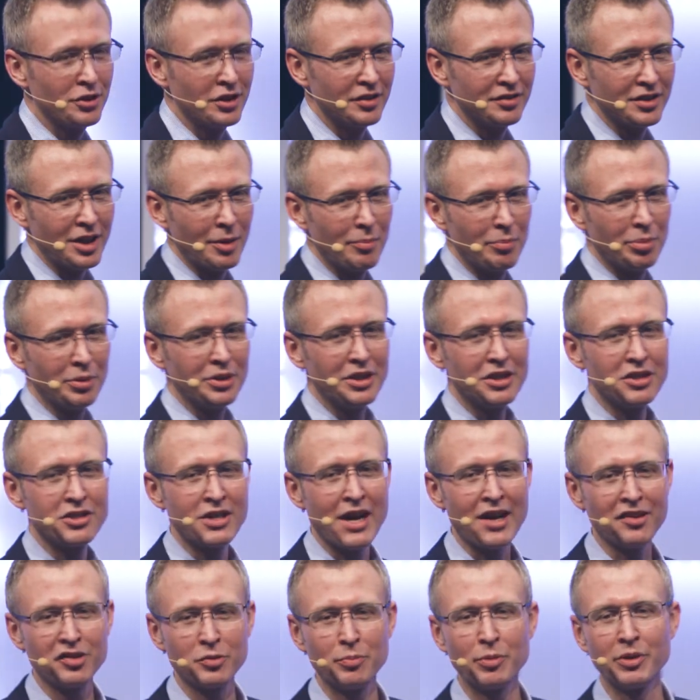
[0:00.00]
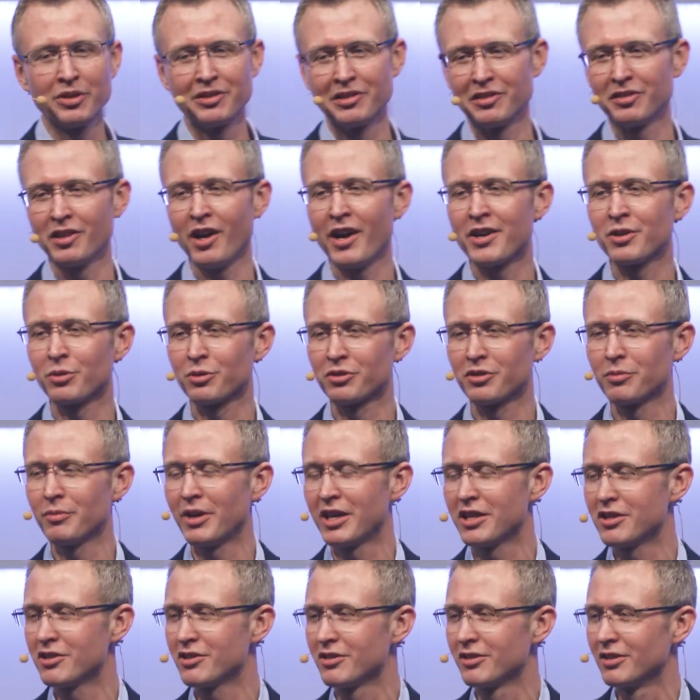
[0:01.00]
this company, Jasper Design
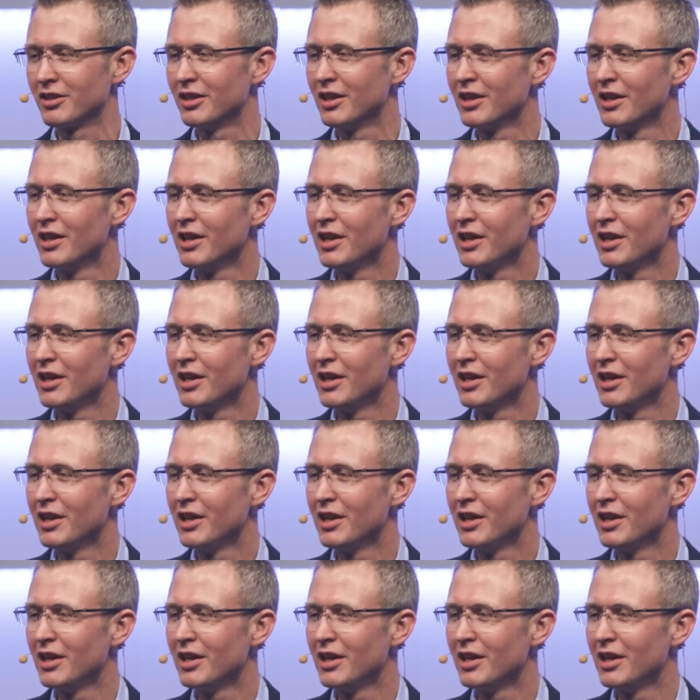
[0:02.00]
Automation,